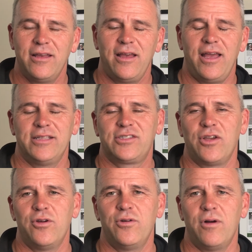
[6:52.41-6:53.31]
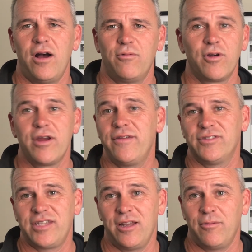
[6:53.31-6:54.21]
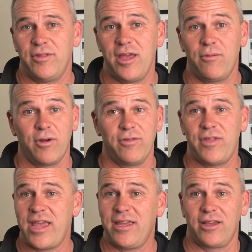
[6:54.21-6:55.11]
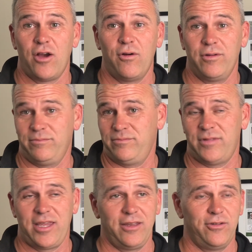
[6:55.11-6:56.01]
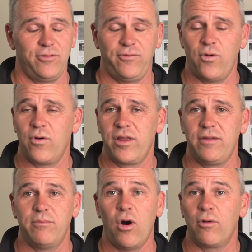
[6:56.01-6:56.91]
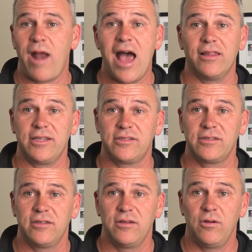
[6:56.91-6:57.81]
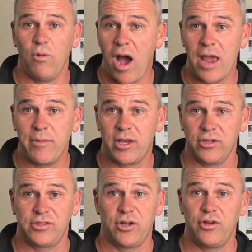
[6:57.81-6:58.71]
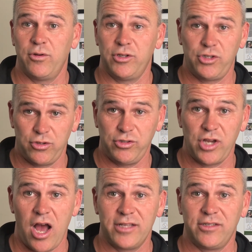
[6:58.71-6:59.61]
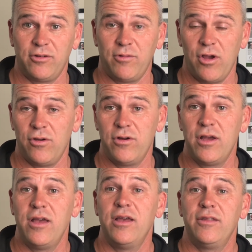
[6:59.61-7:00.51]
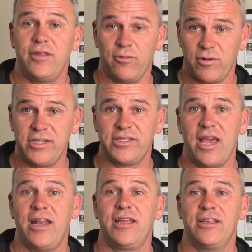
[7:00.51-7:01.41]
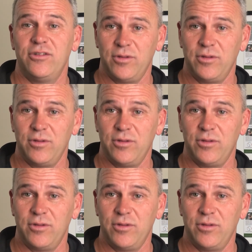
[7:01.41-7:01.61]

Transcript: And so we're even seeing it with them where they can go and they can do 40 ball rallies. Why? Because they're doing 2 shots in a row, then resetting and doing